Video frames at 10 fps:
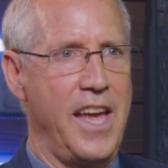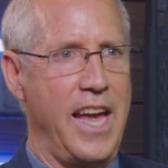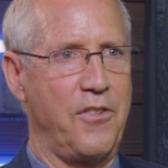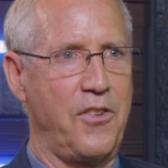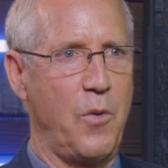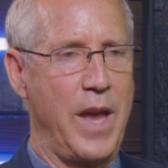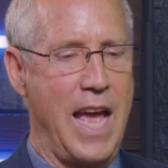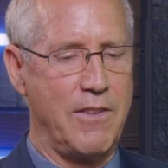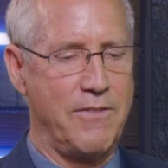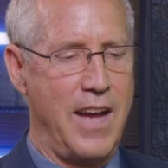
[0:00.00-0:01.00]
And so we
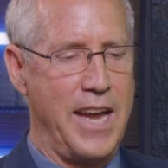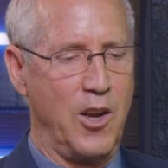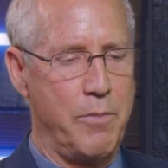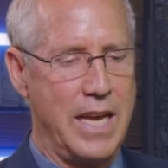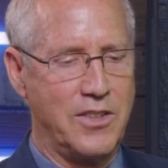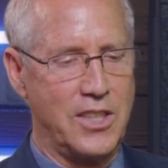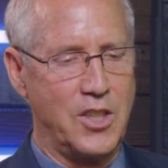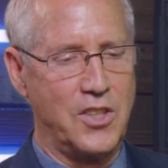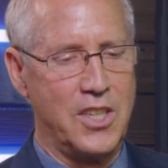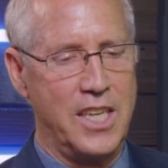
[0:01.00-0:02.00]
have a final
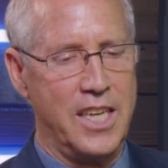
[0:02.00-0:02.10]
message